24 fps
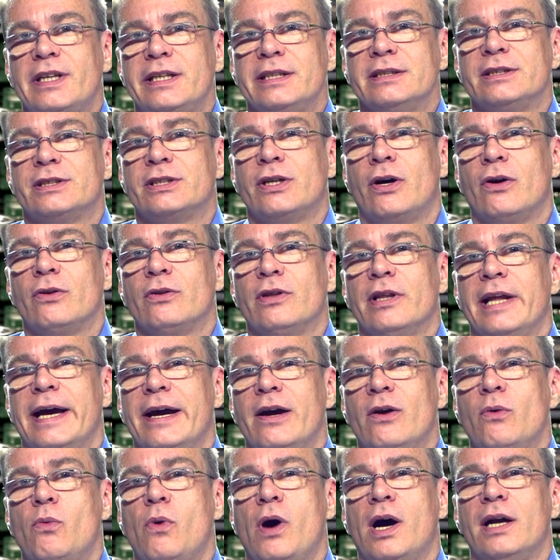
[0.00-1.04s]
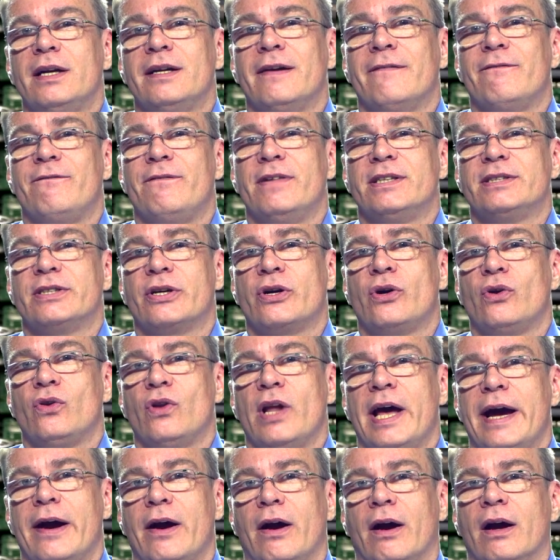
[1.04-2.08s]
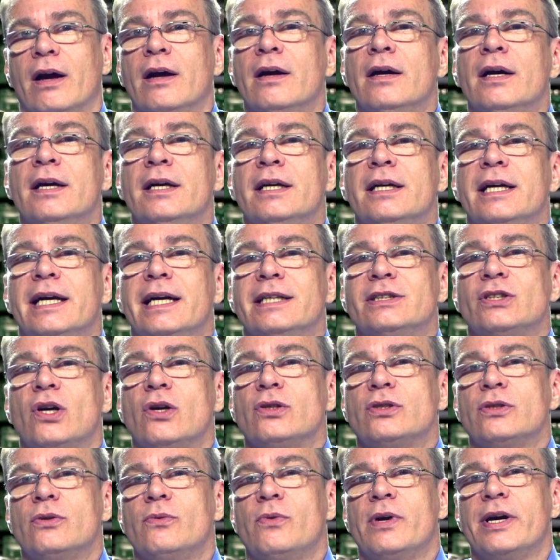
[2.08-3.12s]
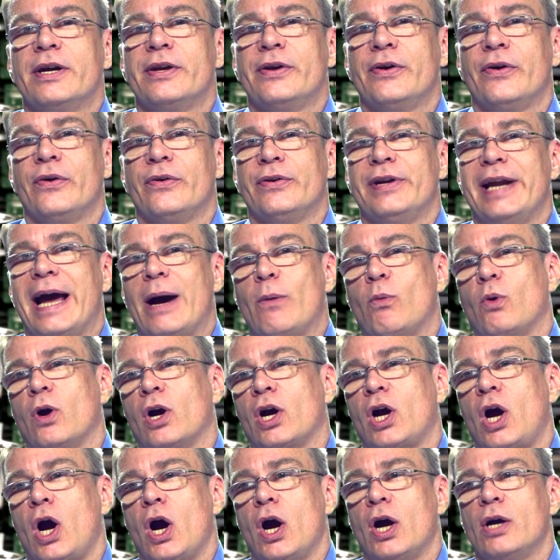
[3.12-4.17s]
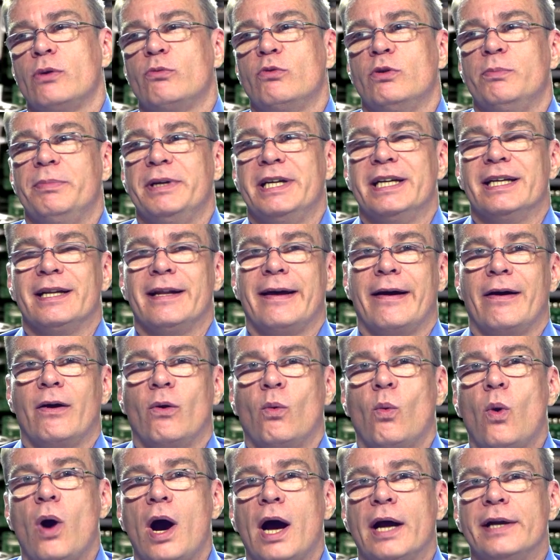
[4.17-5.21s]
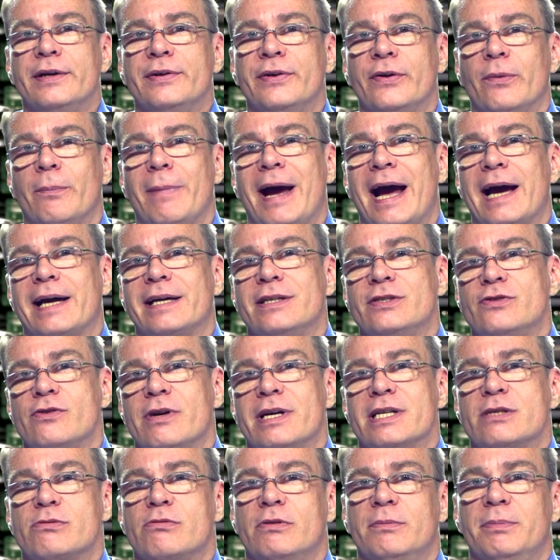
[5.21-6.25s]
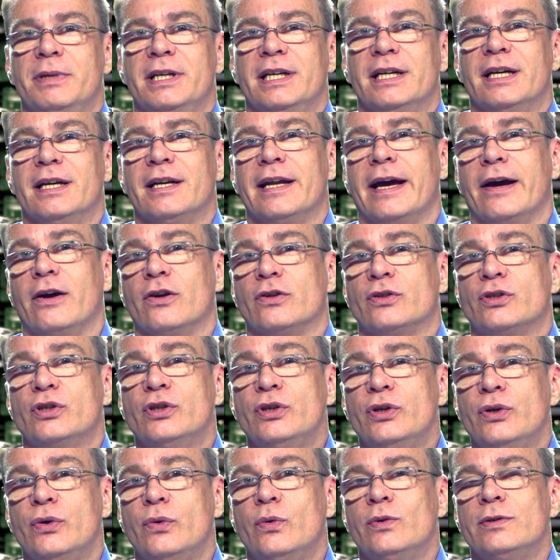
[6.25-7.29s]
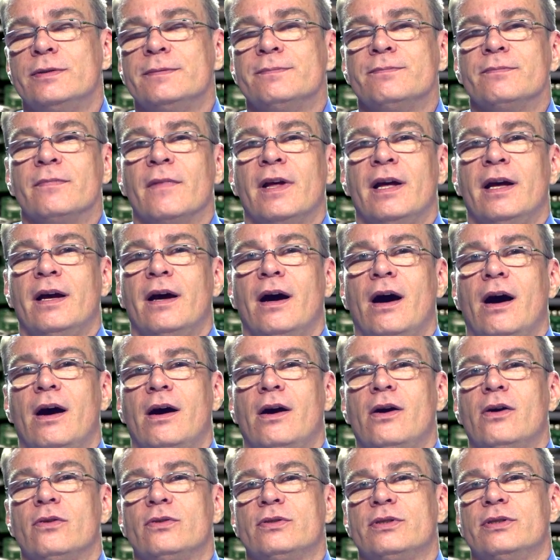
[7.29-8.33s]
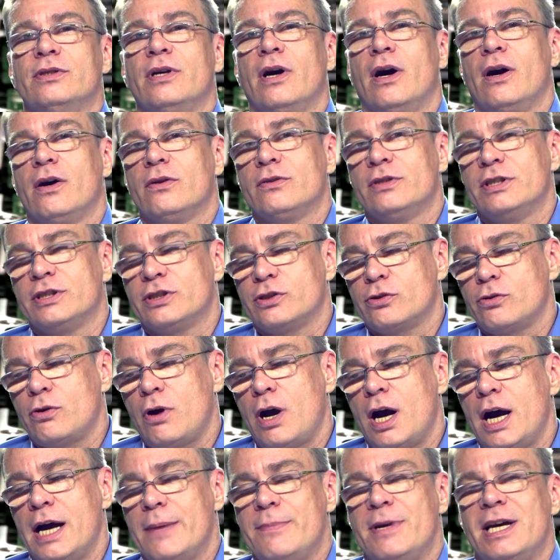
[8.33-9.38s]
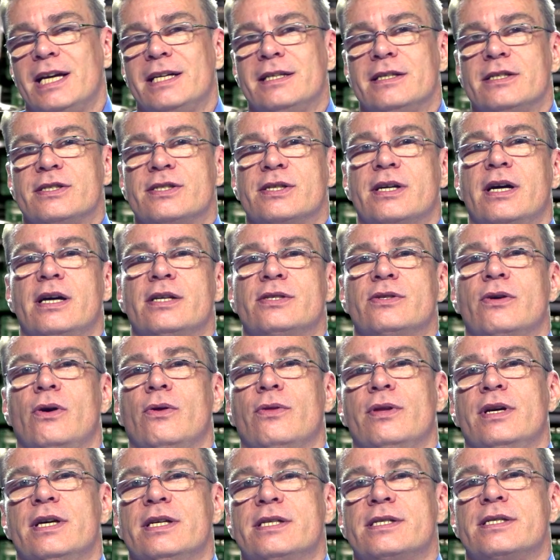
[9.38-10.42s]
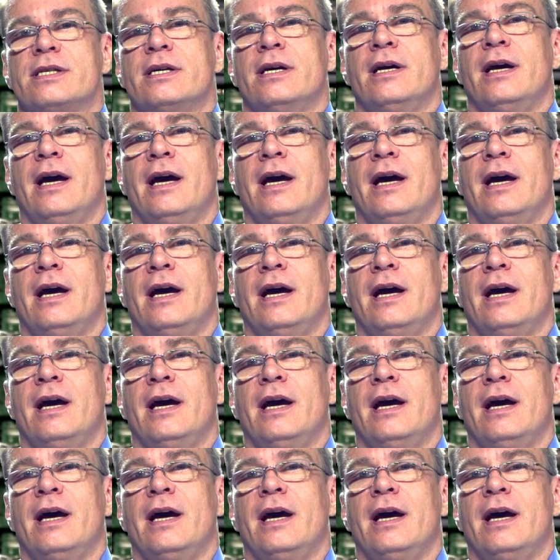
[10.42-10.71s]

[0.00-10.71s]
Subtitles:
It's called Layer 1 physical layer. It's also where your network card would be a Layer 1, your MAC address would be a Layer 2. I'll describe and discuss all this